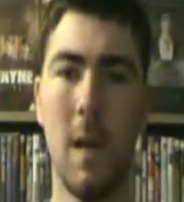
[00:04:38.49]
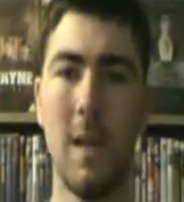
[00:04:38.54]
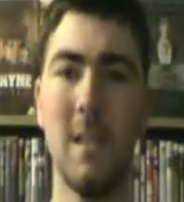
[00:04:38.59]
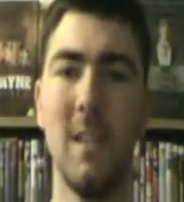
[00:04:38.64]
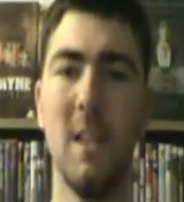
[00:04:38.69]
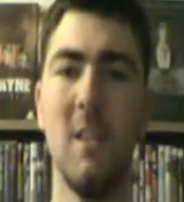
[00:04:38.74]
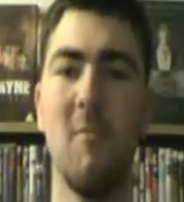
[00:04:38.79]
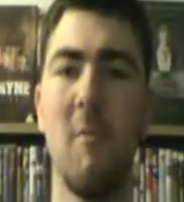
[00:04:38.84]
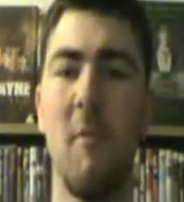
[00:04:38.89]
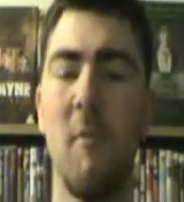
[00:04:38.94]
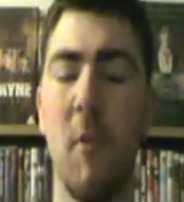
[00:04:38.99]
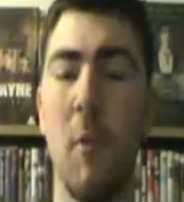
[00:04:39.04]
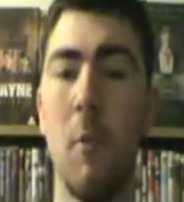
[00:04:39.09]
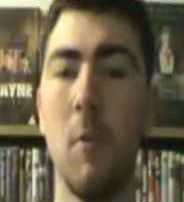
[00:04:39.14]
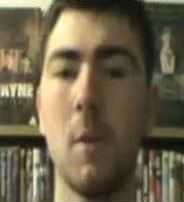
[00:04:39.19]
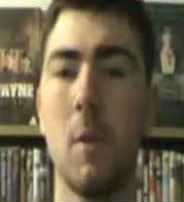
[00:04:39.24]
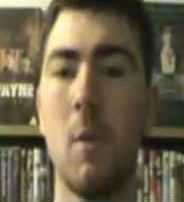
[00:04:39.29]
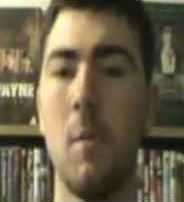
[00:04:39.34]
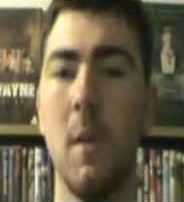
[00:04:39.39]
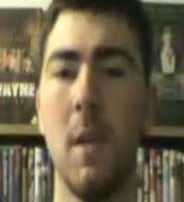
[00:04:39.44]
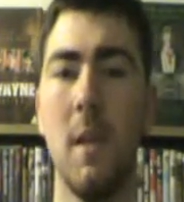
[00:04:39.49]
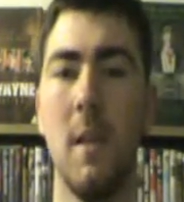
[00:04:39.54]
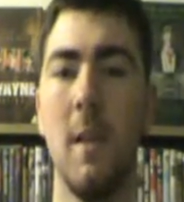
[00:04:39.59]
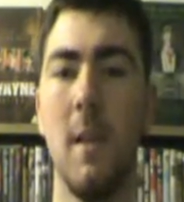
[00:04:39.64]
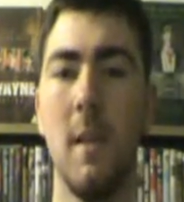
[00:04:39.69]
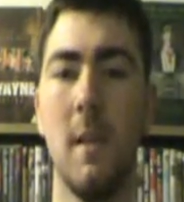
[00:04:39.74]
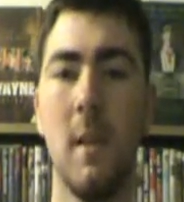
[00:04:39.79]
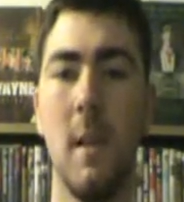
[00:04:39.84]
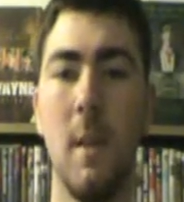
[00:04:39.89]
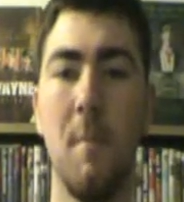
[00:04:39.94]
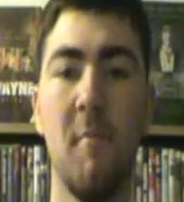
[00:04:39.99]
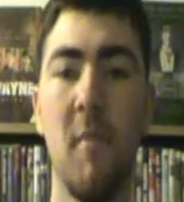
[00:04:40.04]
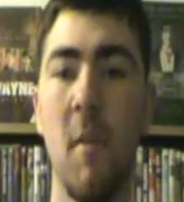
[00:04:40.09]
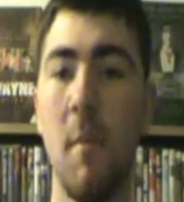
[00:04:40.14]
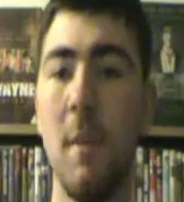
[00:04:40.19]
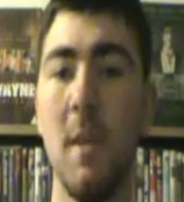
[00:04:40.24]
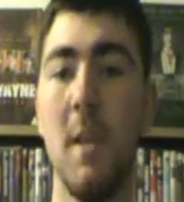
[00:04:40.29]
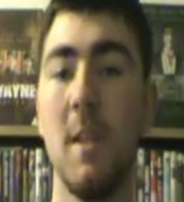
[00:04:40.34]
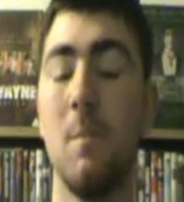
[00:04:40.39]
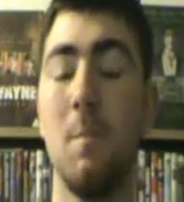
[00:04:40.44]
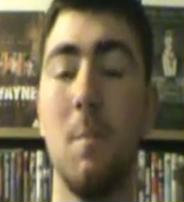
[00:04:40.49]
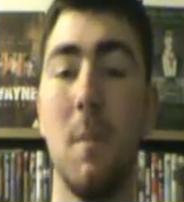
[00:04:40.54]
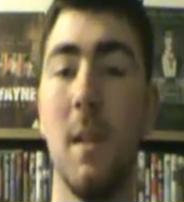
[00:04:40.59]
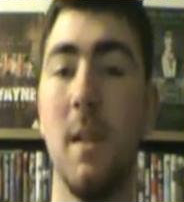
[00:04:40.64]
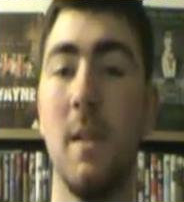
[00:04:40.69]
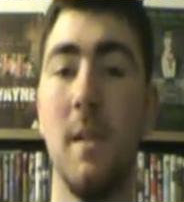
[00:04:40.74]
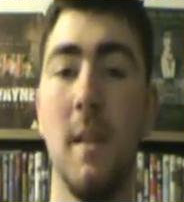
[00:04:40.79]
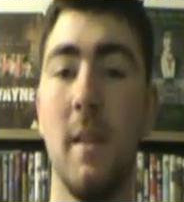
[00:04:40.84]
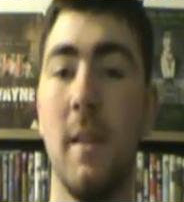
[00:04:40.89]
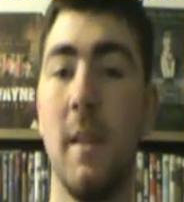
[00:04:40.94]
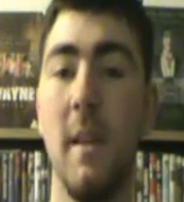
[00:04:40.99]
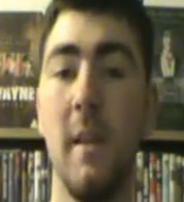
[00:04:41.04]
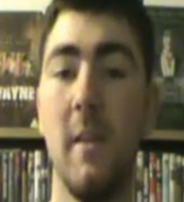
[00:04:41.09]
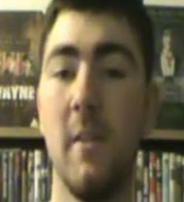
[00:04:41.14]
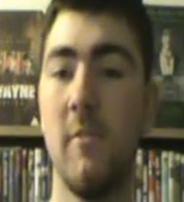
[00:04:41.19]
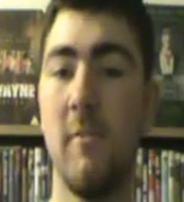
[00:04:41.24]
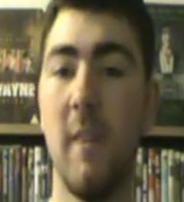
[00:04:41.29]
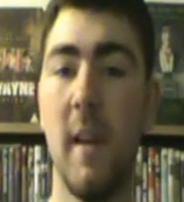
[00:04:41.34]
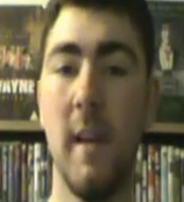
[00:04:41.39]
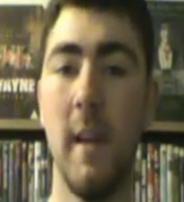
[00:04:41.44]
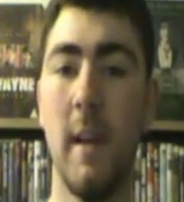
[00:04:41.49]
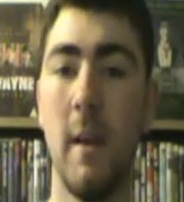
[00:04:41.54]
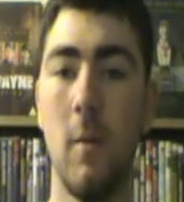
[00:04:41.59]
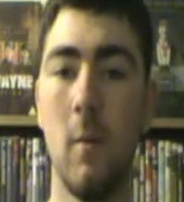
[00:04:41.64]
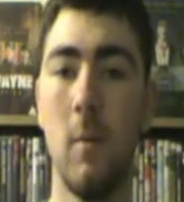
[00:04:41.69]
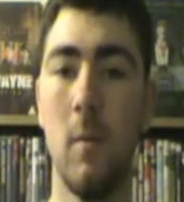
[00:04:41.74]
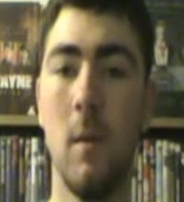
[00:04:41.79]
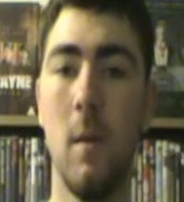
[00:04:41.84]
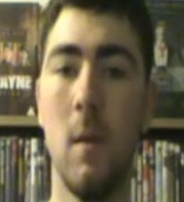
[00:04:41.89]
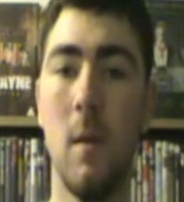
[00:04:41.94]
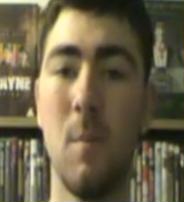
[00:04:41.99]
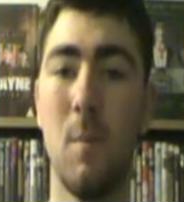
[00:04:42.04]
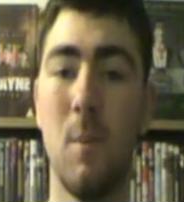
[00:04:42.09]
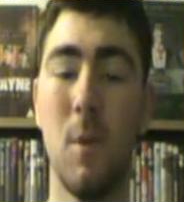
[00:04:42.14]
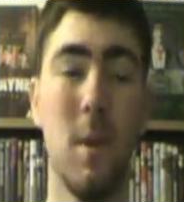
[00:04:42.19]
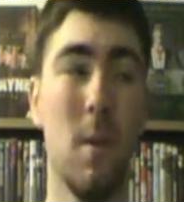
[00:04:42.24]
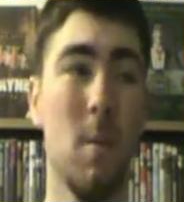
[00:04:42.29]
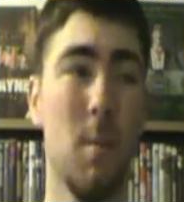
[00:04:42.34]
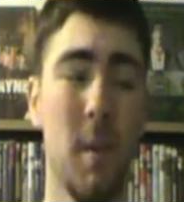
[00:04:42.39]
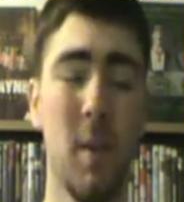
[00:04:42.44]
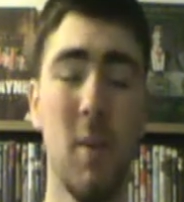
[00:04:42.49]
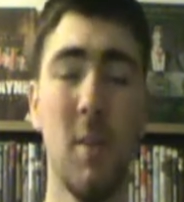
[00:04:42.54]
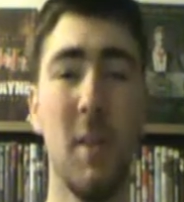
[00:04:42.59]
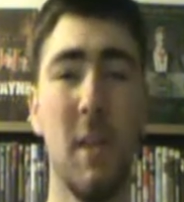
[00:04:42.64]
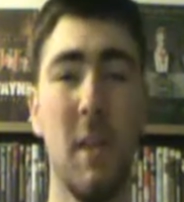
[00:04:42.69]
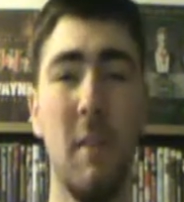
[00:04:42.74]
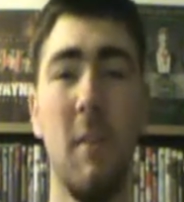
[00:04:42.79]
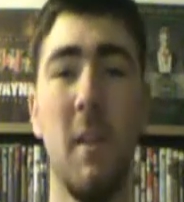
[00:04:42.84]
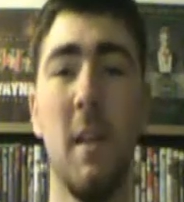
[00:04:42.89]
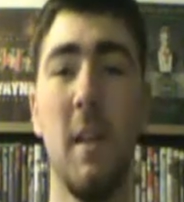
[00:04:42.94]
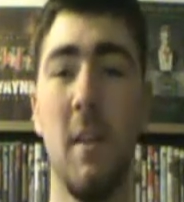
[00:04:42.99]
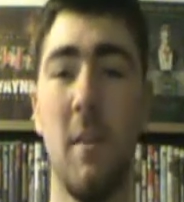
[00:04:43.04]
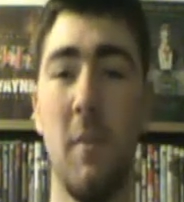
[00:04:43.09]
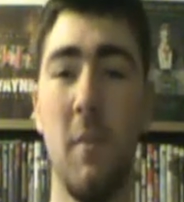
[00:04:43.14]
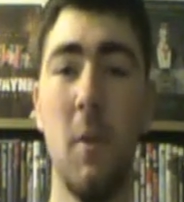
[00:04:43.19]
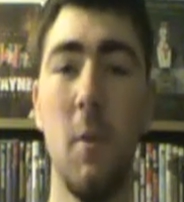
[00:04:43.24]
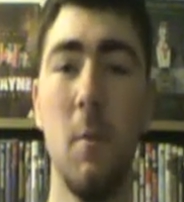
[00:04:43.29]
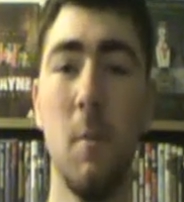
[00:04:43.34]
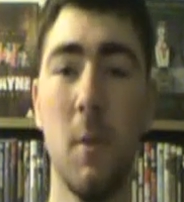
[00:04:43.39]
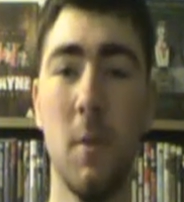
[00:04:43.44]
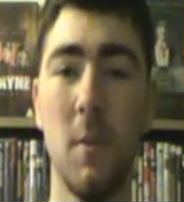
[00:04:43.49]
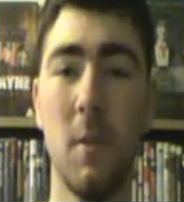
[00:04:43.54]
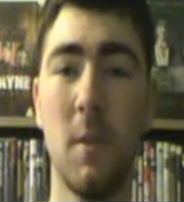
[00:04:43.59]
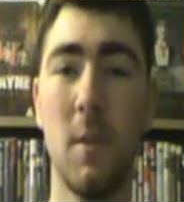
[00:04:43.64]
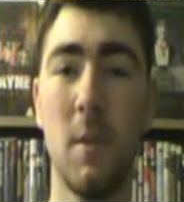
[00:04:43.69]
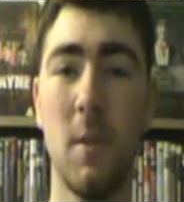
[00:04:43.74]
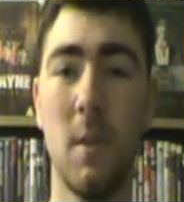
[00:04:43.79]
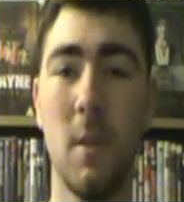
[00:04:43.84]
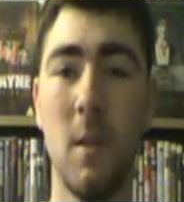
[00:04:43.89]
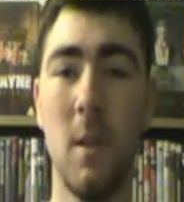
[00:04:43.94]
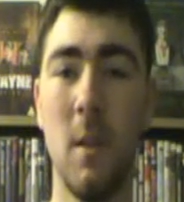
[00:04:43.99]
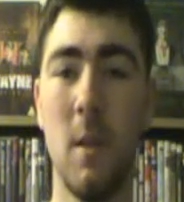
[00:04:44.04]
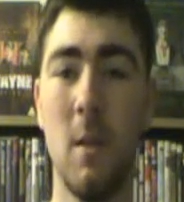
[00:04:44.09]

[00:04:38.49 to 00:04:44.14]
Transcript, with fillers: As this review is coming late, it probably isn't playing in theatres right now, but it'll be on DVD in a few months,